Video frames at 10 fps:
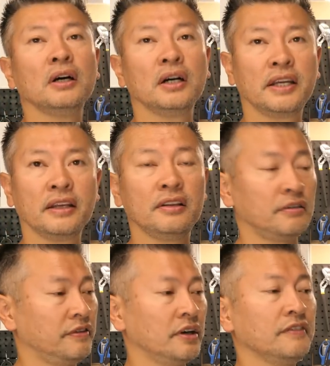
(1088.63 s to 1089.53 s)
again,
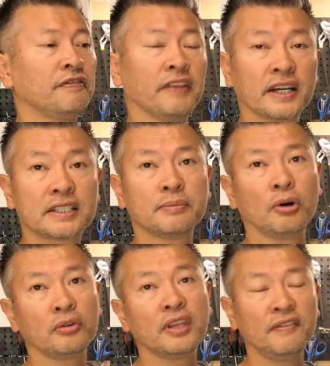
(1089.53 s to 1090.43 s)
they're very
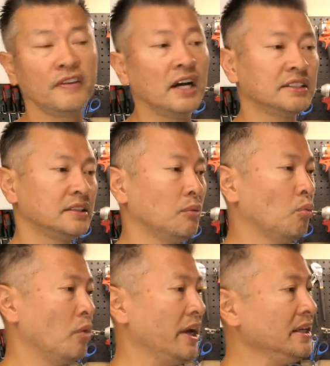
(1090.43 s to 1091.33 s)
flexible, they've got
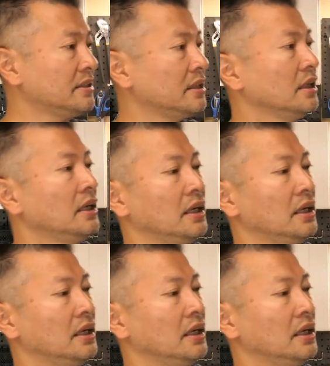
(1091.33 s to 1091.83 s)
some weight,